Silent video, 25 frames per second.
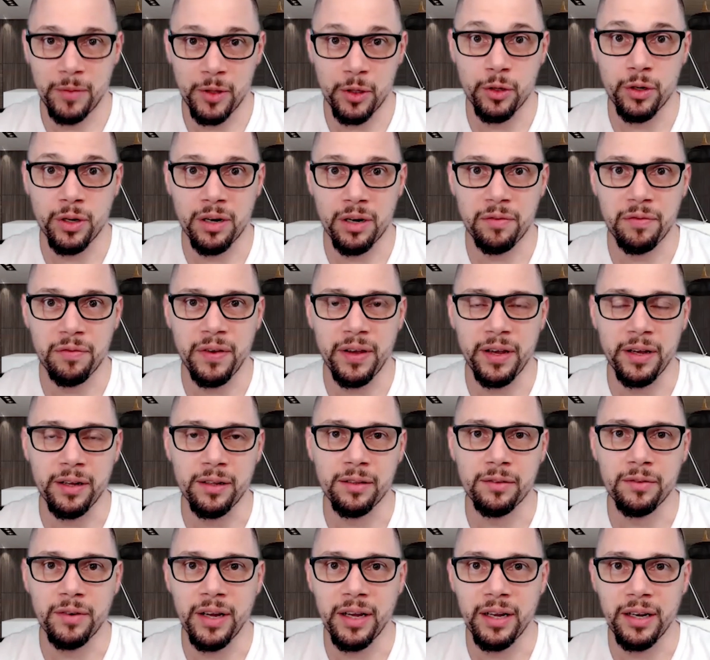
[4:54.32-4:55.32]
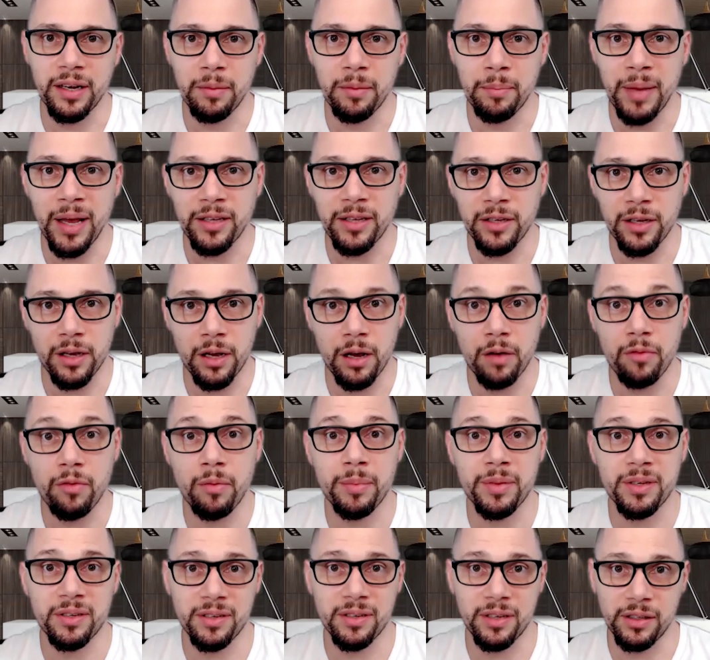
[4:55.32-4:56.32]
You're going to fail, right? Imagine
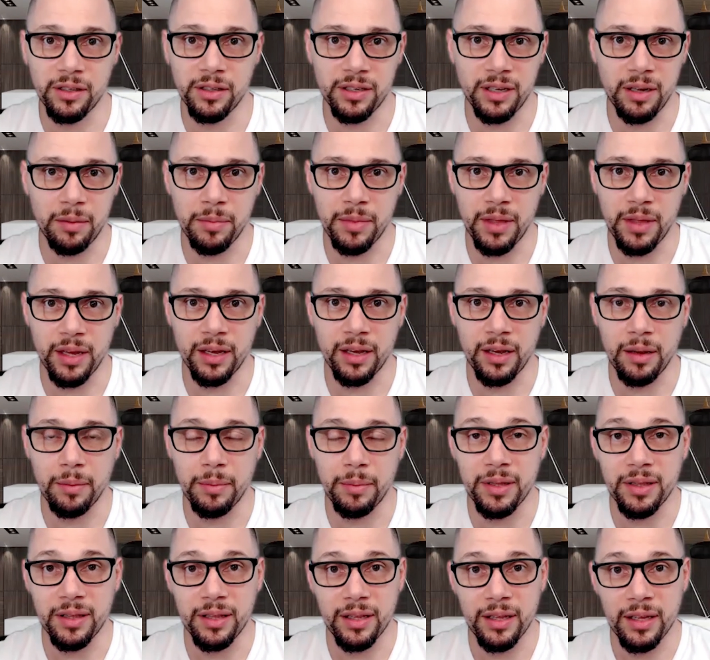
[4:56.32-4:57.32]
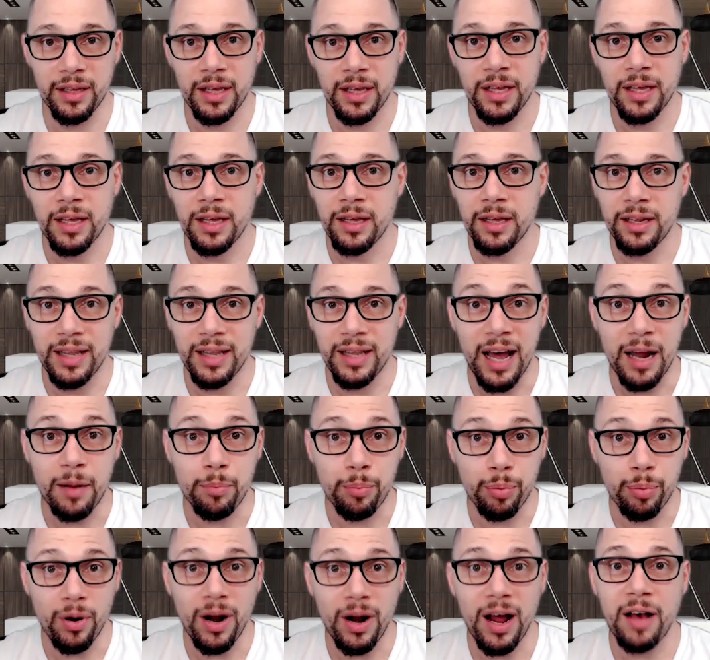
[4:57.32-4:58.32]
governments did the same thing. I mean,
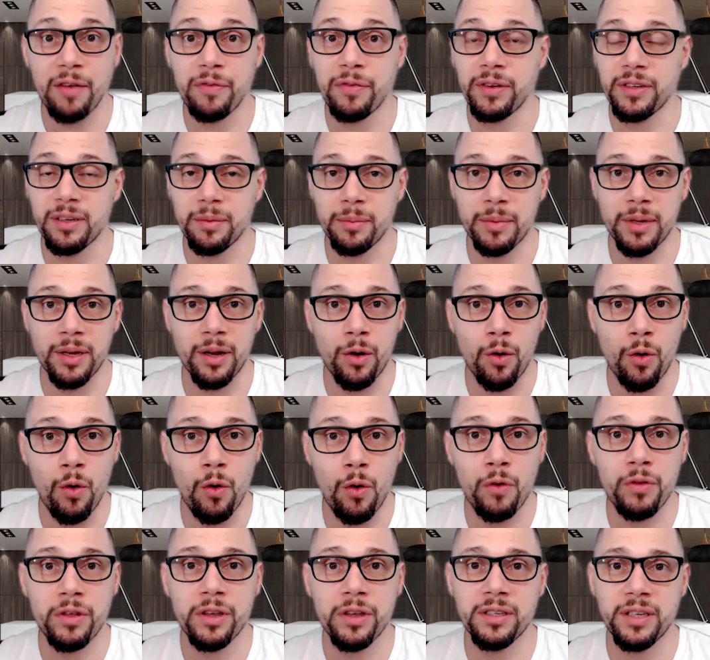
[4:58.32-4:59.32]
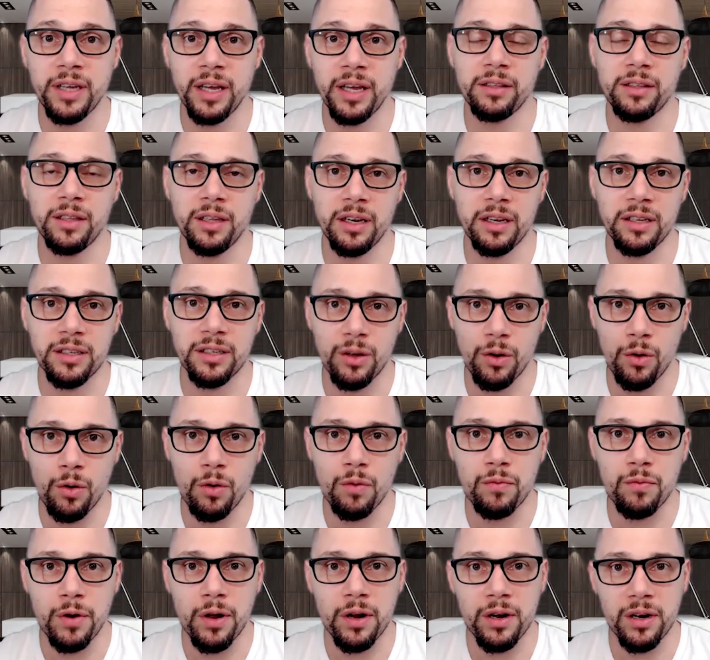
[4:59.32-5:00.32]
nonprofits, all these entities are
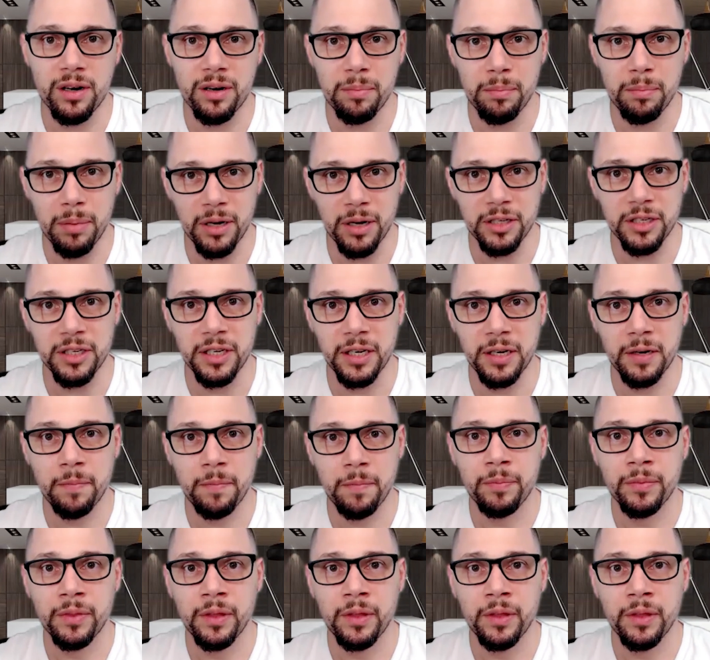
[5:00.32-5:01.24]
all run on a budget.